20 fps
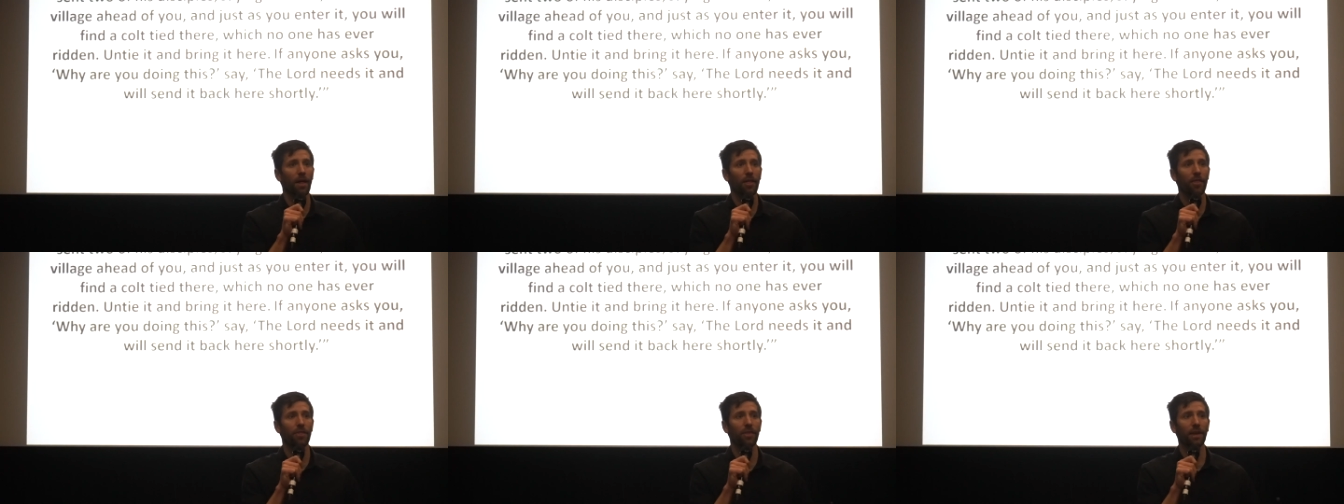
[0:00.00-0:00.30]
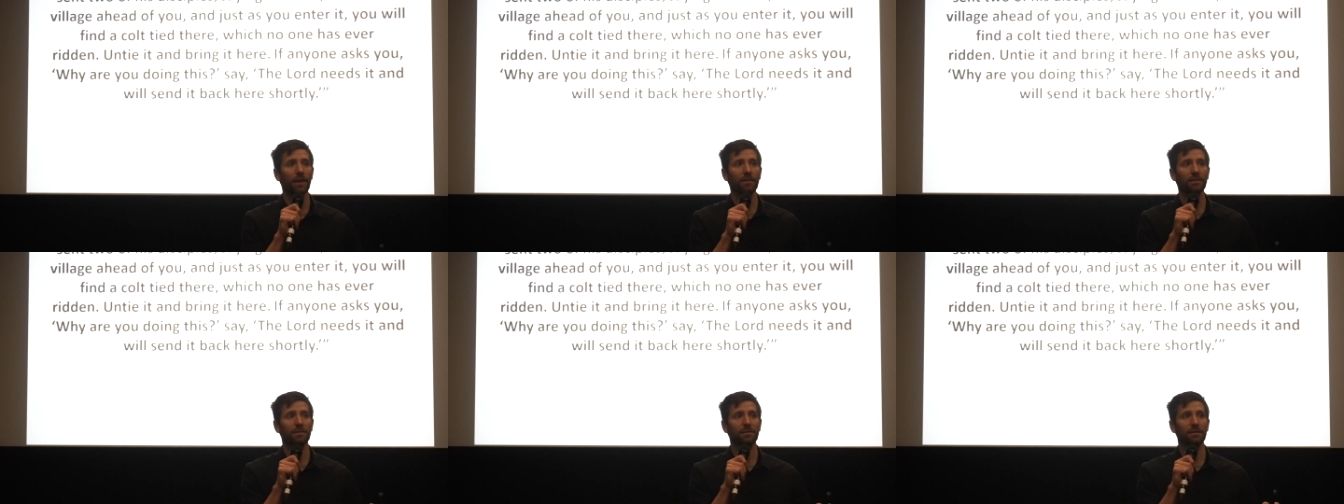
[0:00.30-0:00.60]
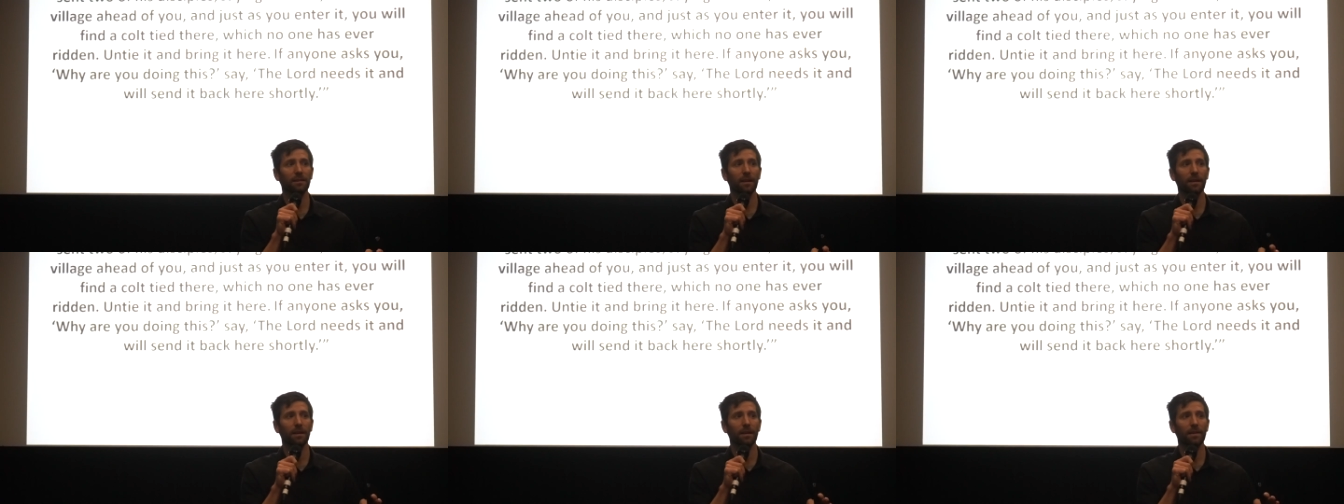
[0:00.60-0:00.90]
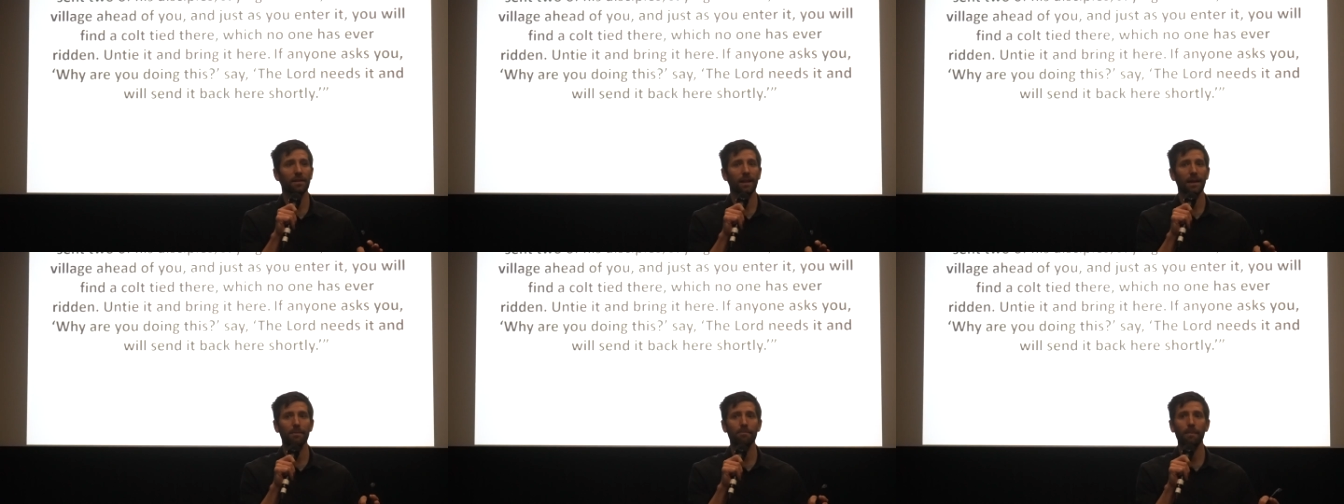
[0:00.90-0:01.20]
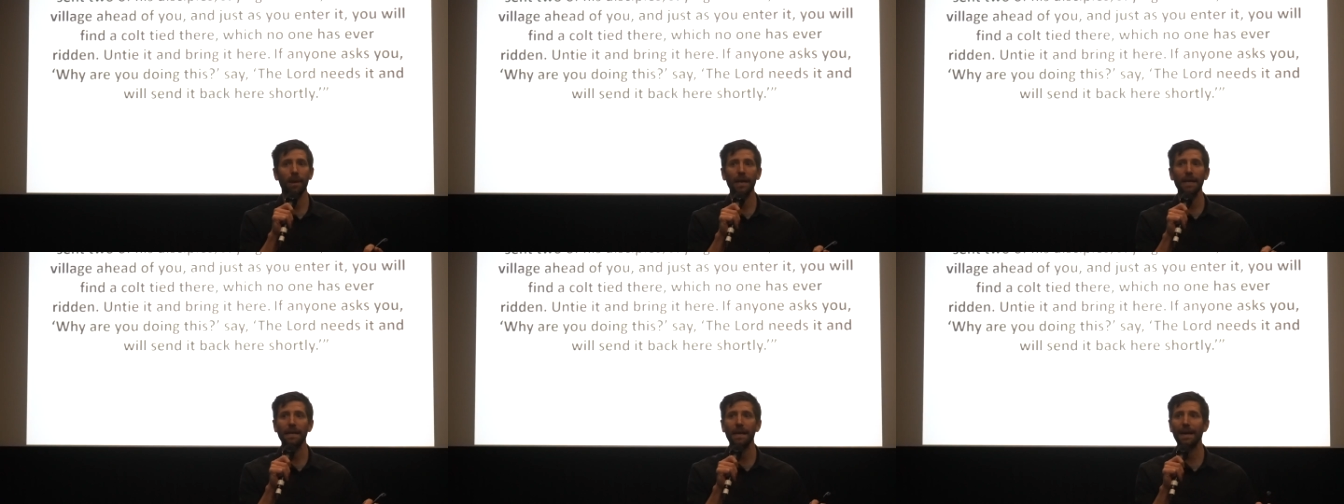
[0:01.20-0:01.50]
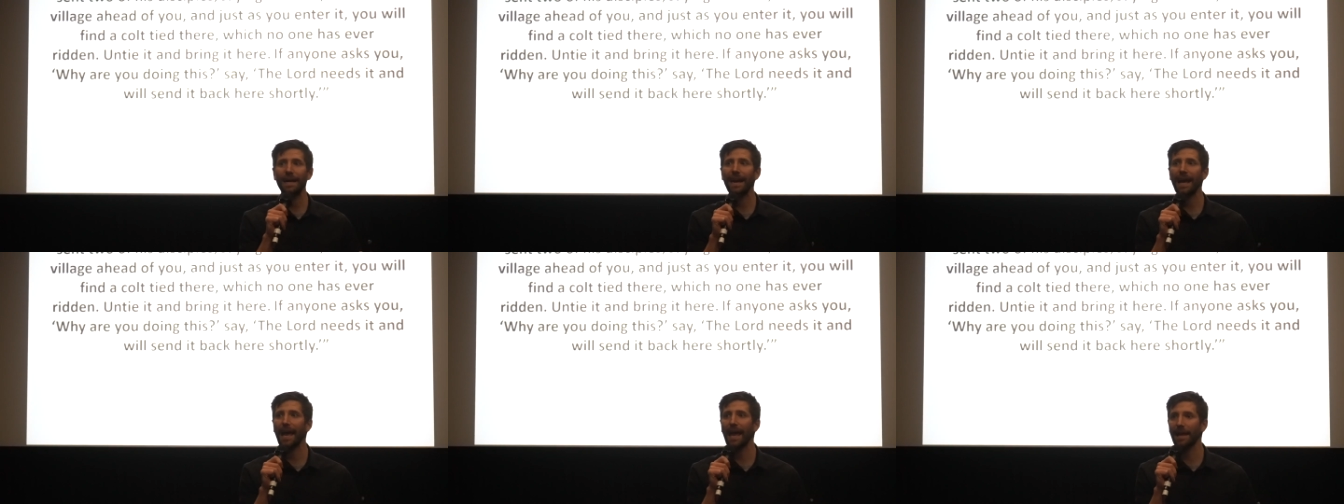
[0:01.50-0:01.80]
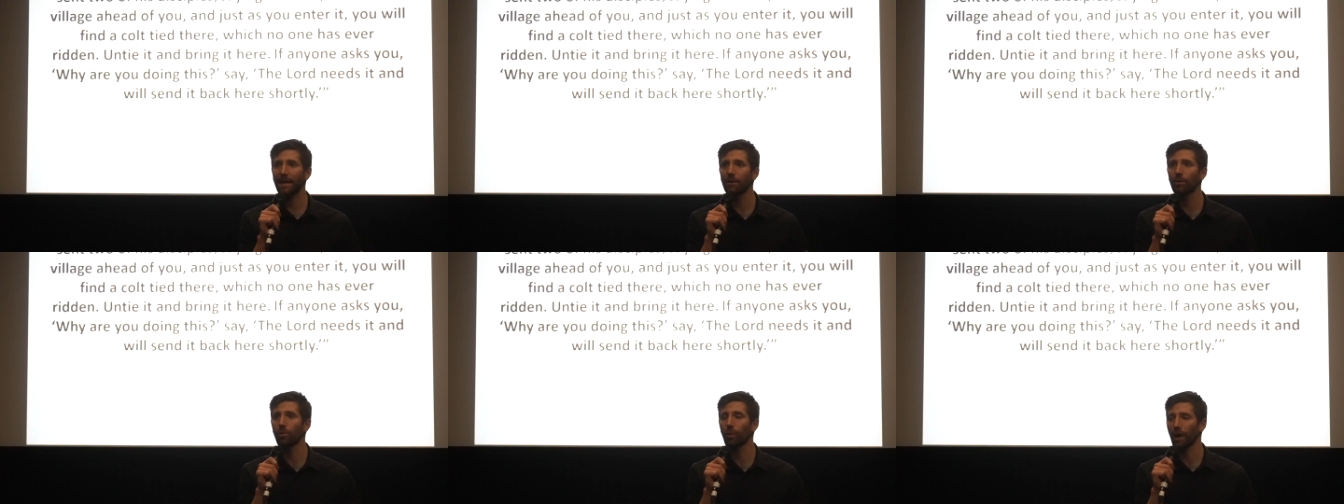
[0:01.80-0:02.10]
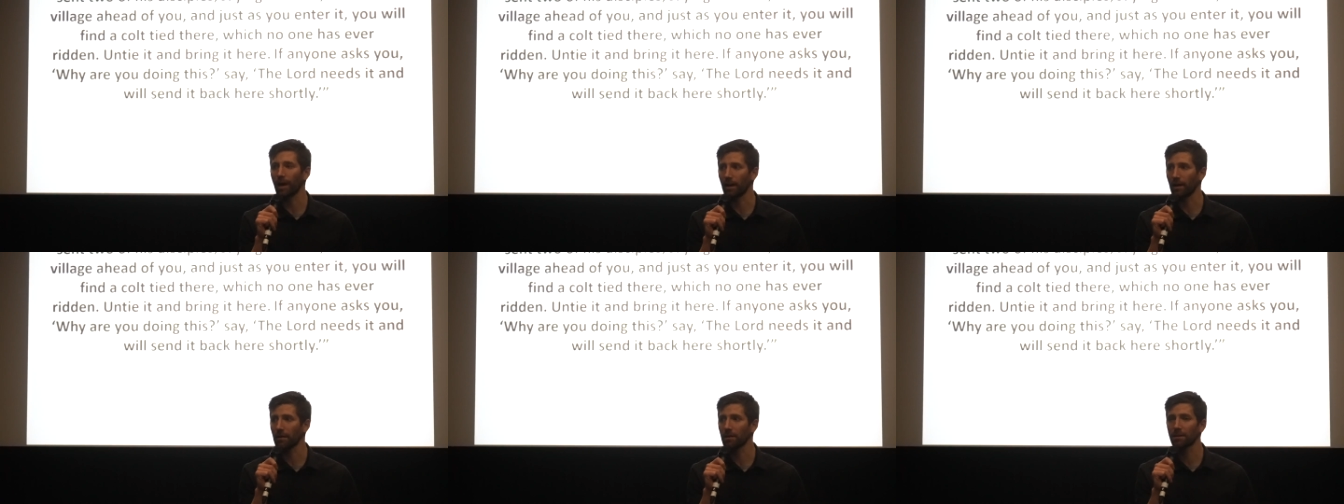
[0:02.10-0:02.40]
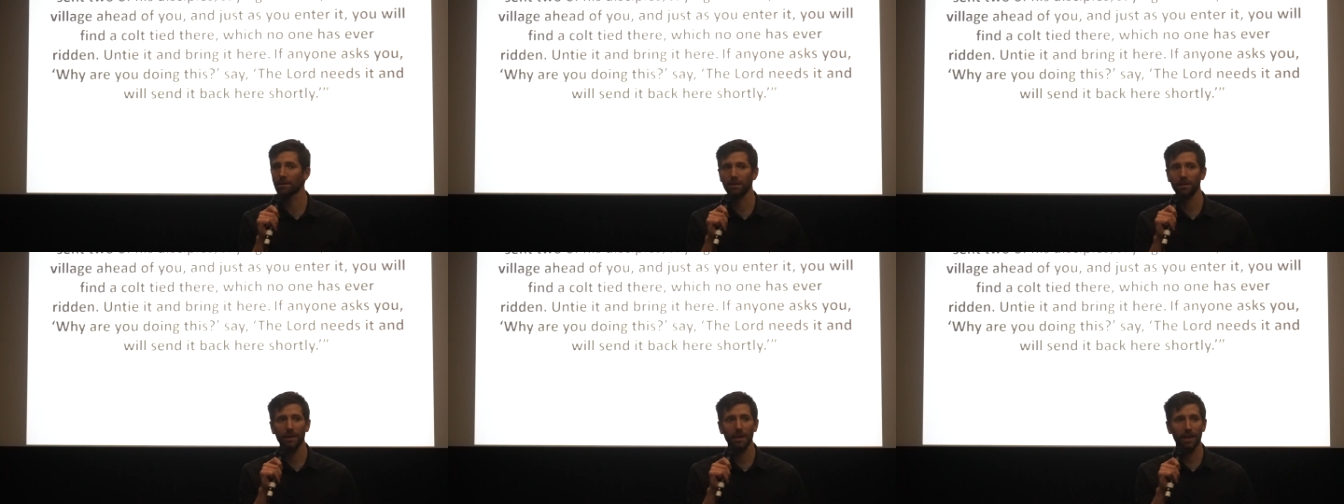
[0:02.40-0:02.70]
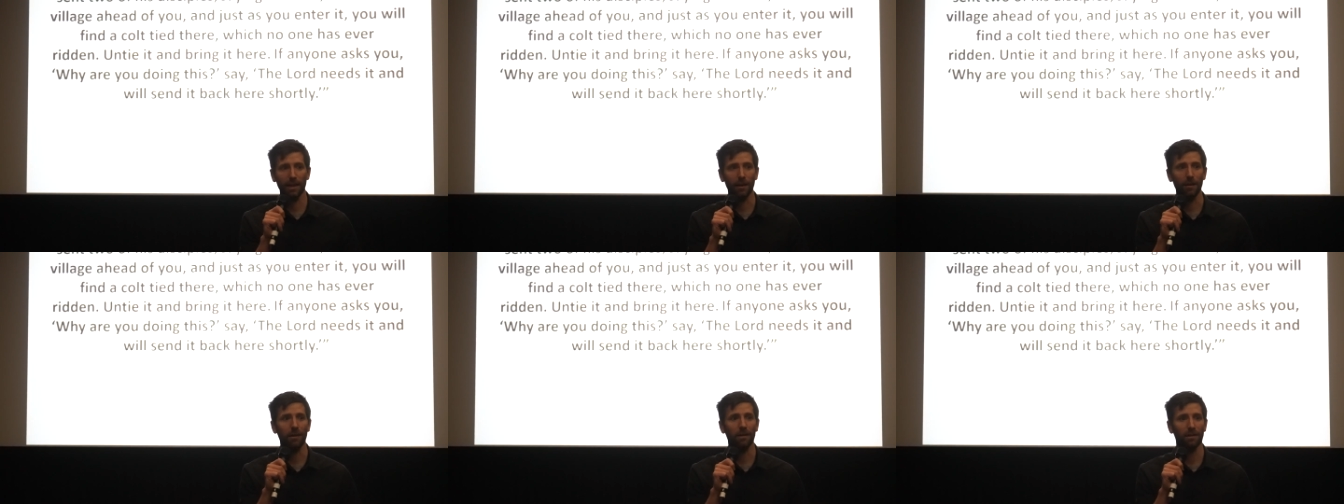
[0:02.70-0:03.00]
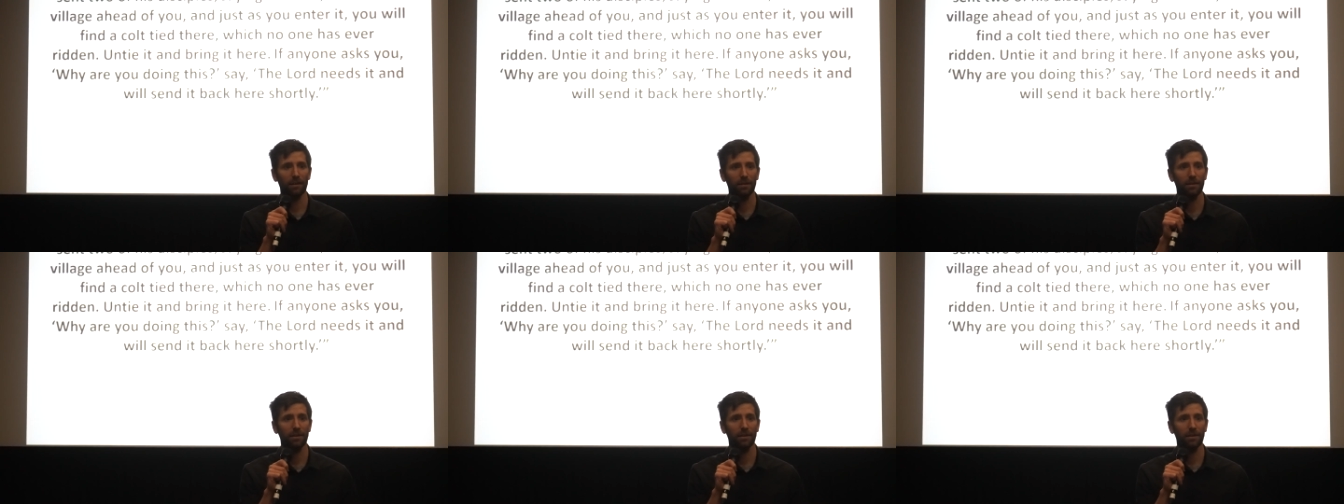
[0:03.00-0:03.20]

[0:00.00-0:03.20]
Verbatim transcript: things, they might not end well here.